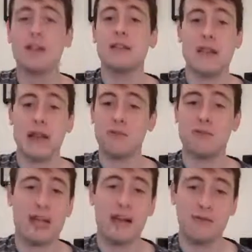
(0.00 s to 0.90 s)
Down,
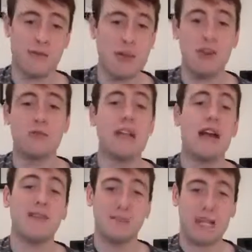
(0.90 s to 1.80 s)
down,
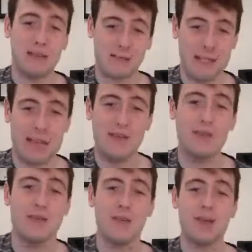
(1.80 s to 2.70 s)
down, down, down,
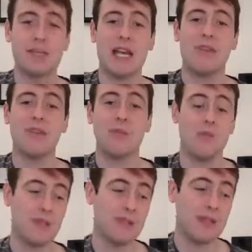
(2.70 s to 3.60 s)
up, down, up.
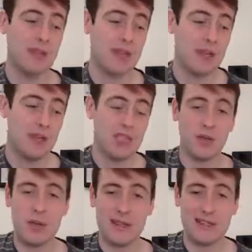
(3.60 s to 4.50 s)
So
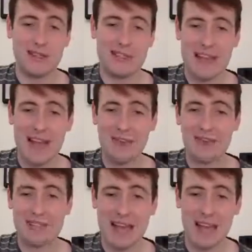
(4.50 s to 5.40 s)
going
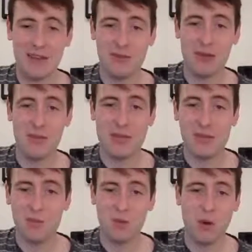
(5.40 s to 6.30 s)
down, down on
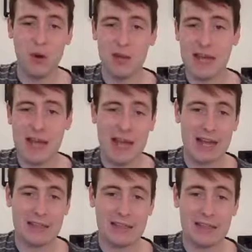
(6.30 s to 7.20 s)
beat 1
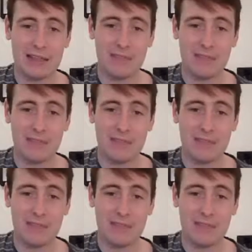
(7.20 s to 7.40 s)
and.